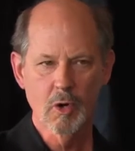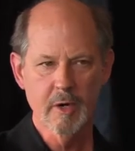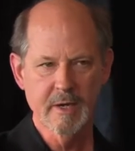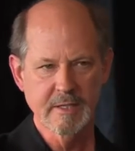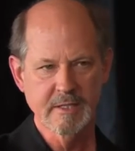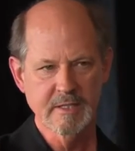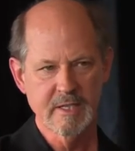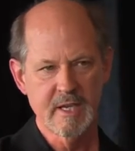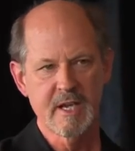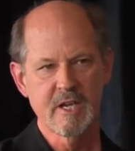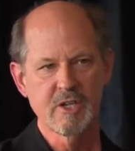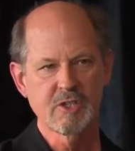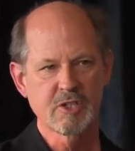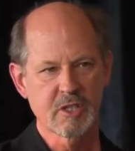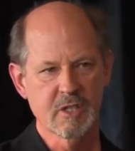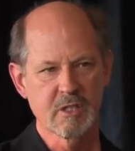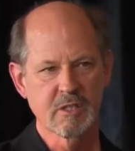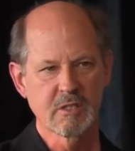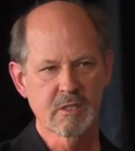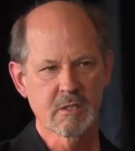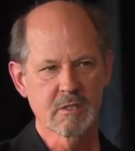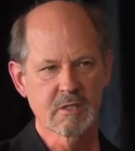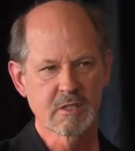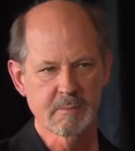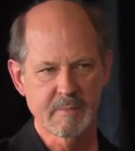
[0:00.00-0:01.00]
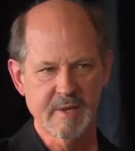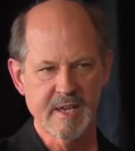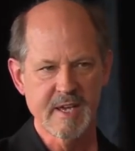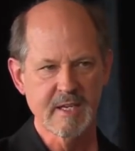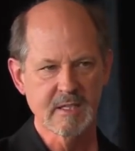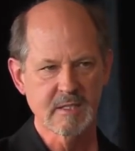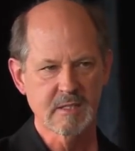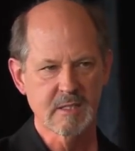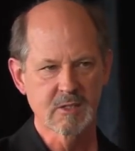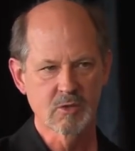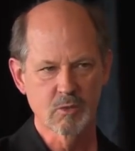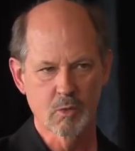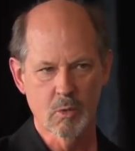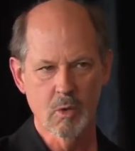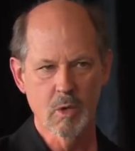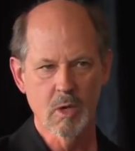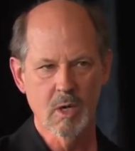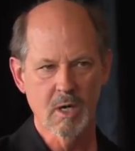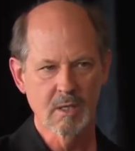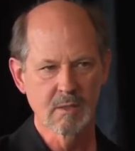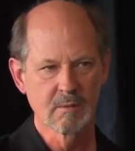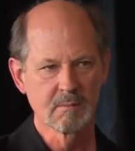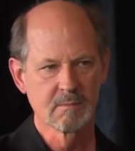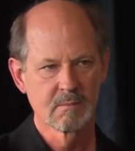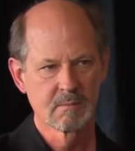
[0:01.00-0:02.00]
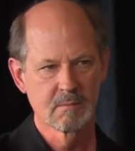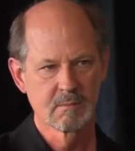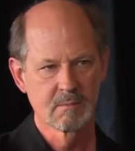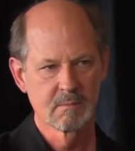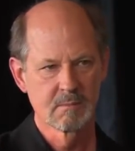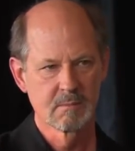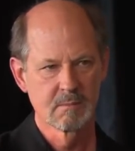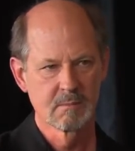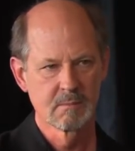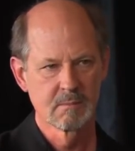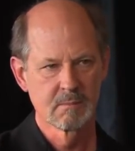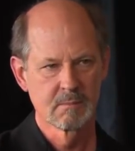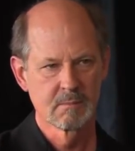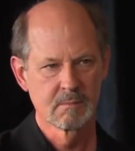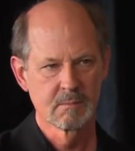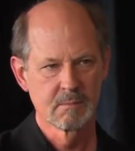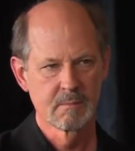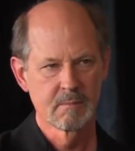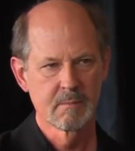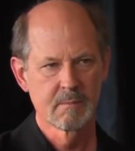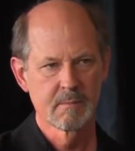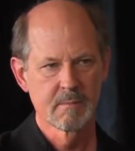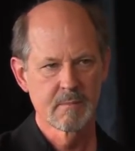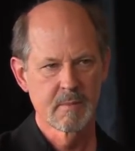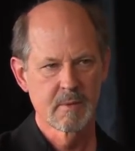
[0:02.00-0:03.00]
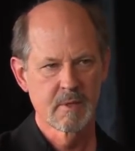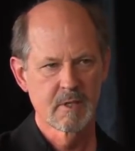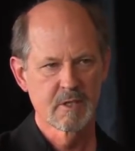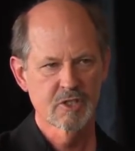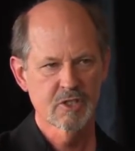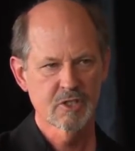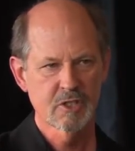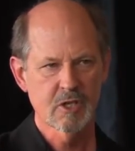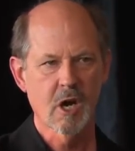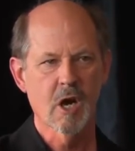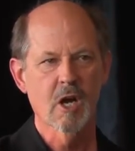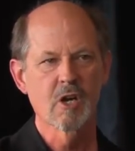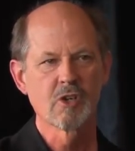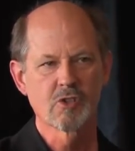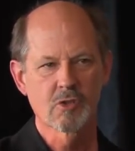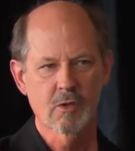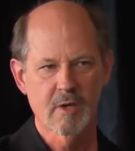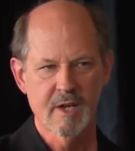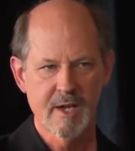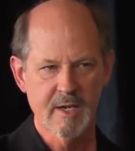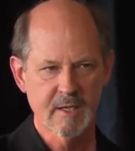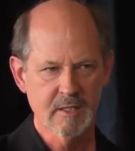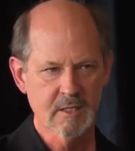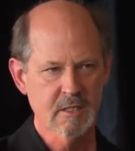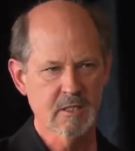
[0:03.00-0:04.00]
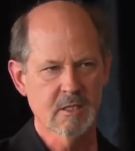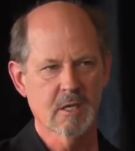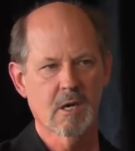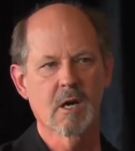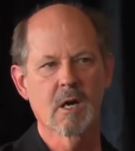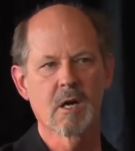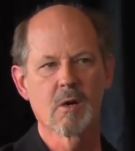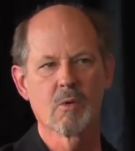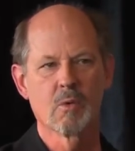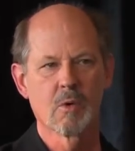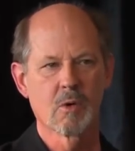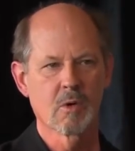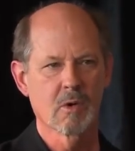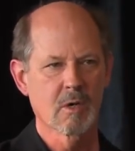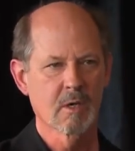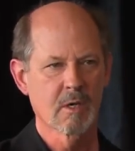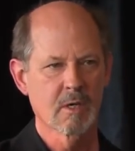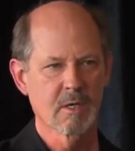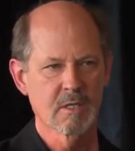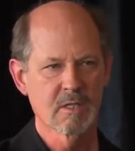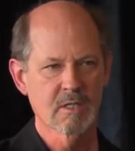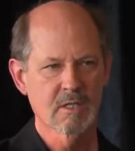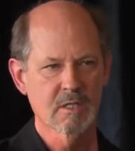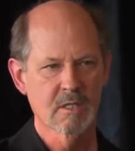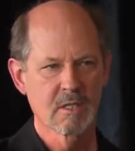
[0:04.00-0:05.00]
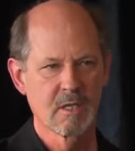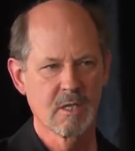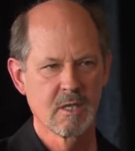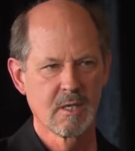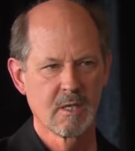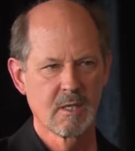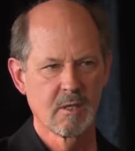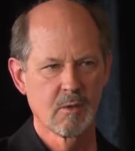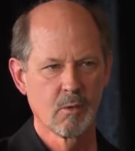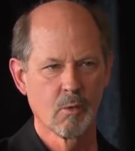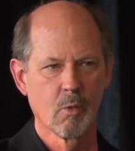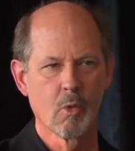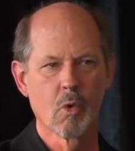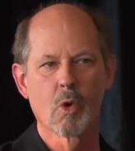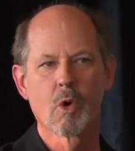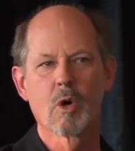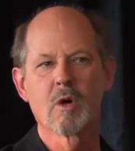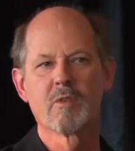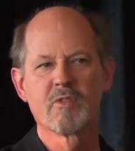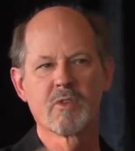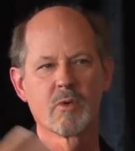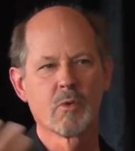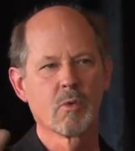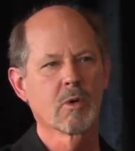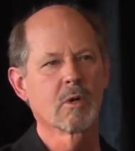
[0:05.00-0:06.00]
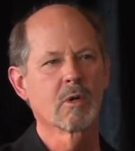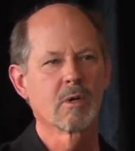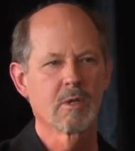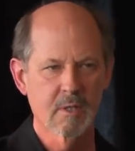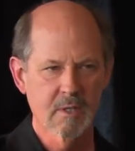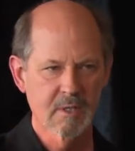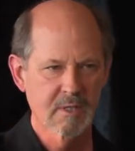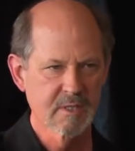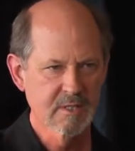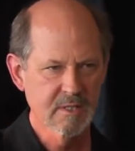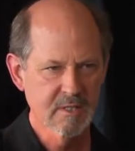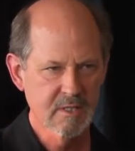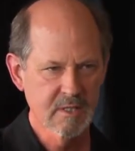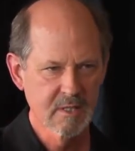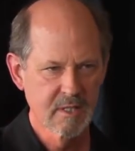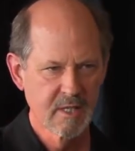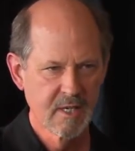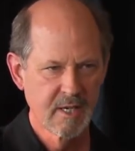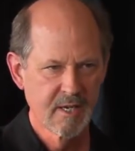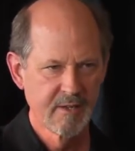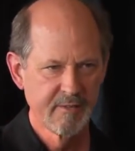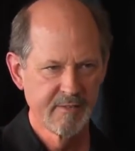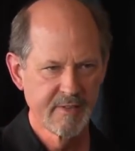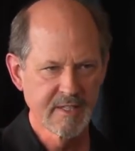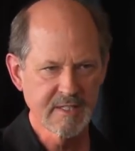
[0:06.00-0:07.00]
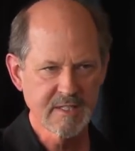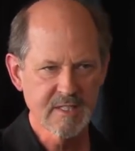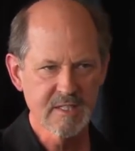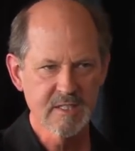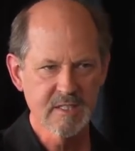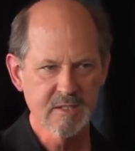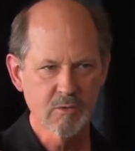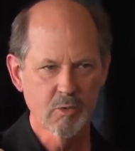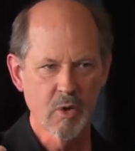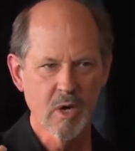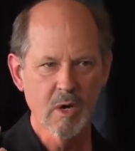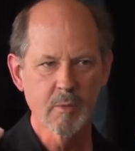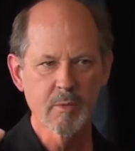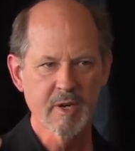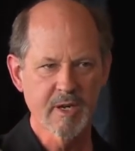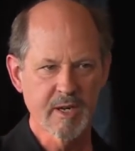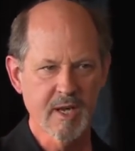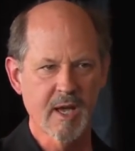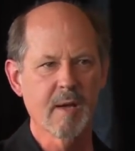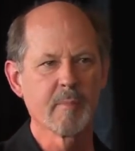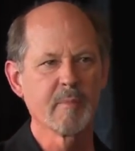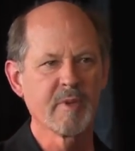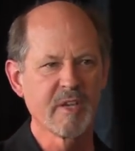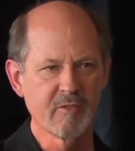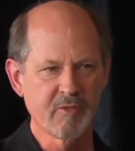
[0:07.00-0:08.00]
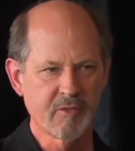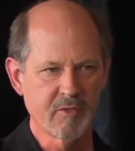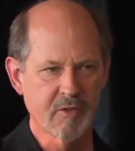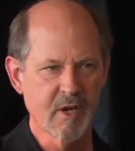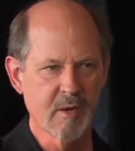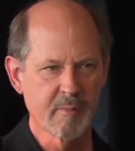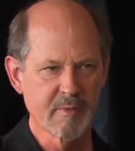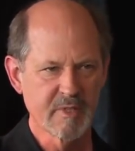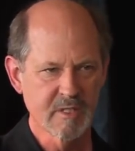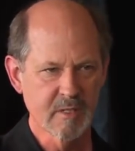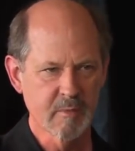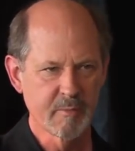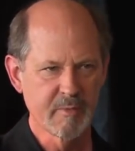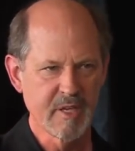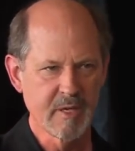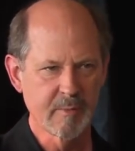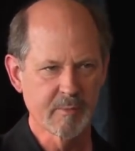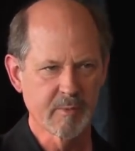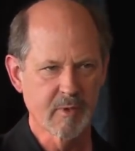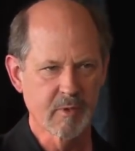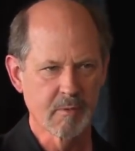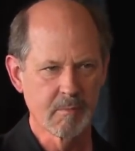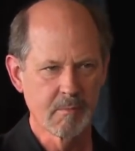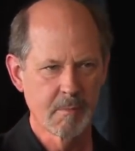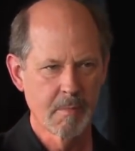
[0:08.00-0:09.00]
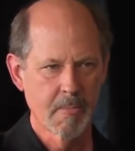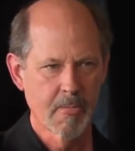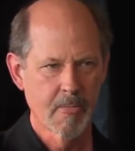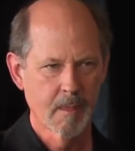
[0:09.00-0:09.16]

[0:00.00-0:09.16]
orientation to space is war. Star Trek, Star Wars, War of the Worlds. This is where we're coming from as a people.